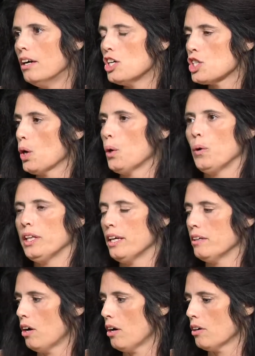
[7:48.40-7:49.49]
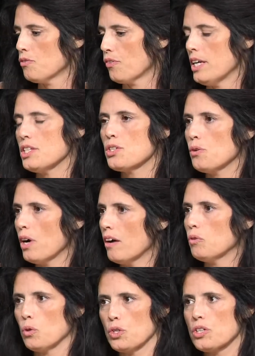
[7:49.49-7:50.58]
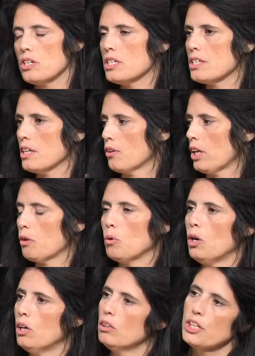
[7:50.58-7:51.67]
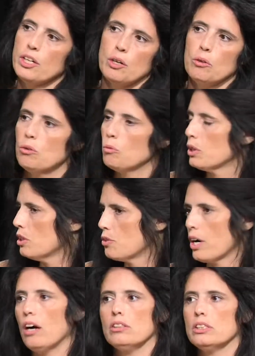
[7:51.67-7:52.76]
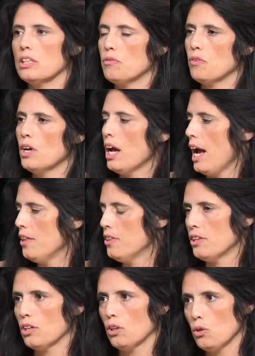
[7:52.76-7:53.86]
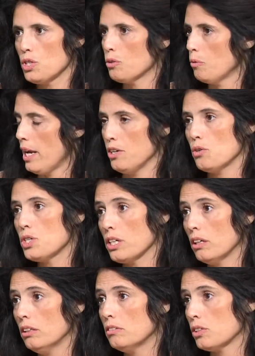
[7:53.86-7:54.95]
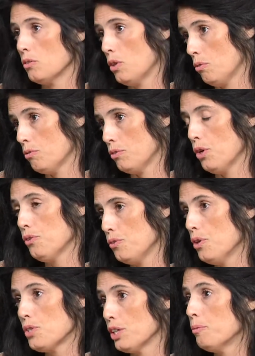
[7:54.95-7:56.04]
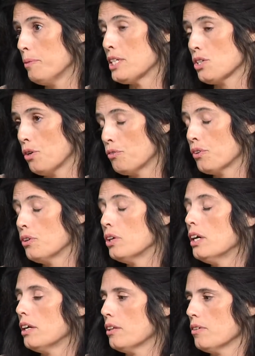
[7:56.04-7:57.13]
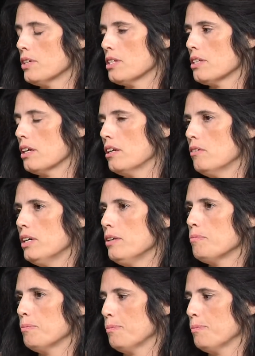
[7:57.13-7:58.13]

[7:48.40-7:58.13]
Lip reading: So, and then our friends who have orchards, they're like, well, with the drought and stuff, and then we had no chill, so no chill means no fruit. They're just like, you know what?